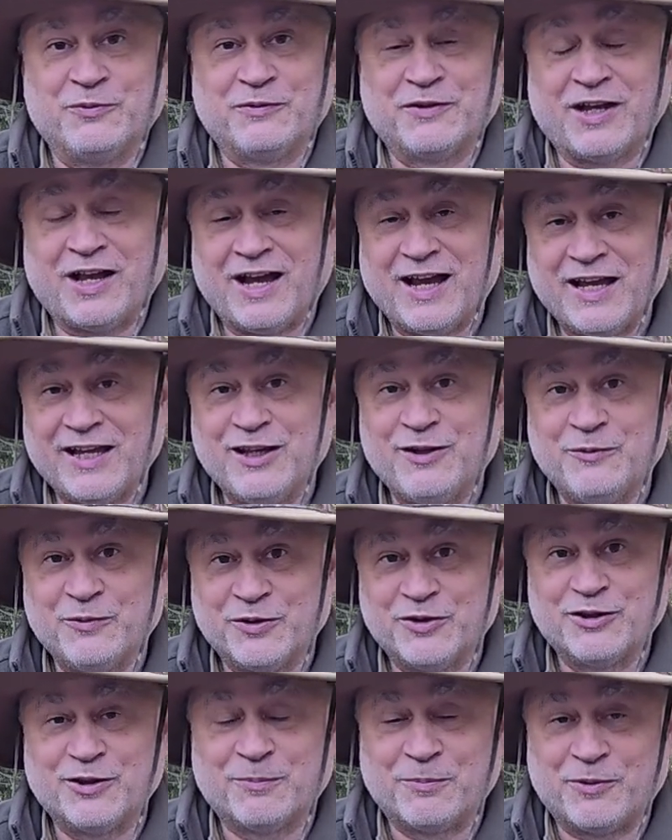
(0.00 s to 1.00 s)
tying
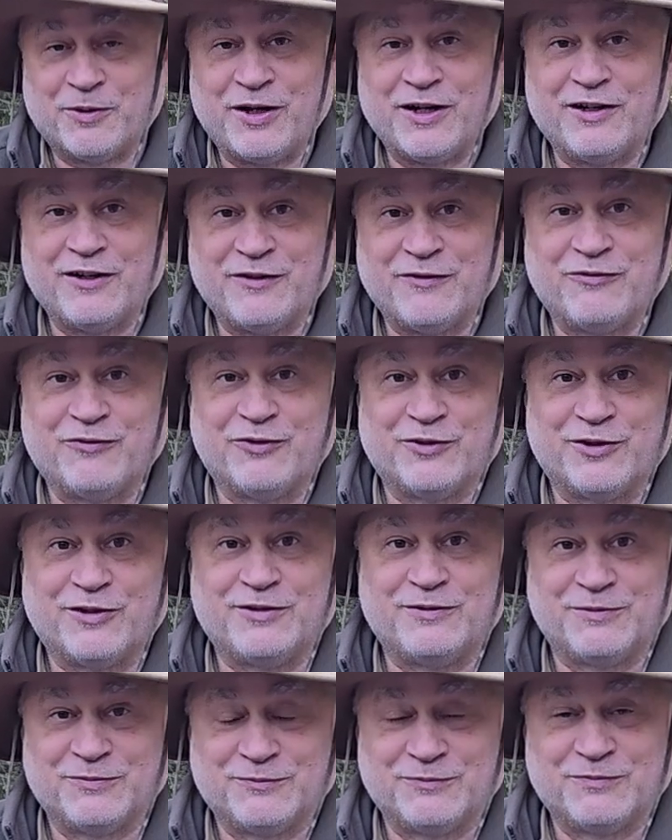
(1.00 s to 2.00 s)
with the Beretta
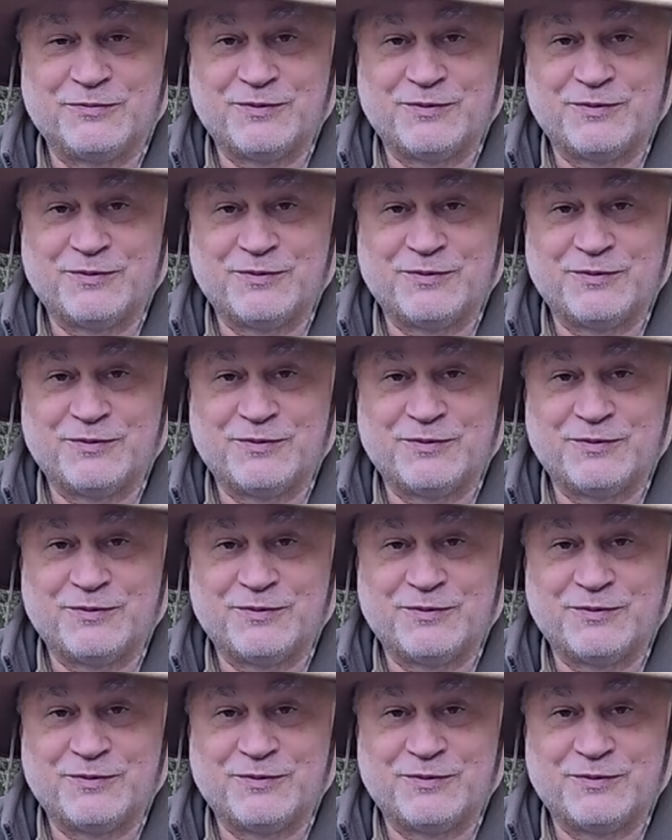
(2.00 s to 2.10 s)
for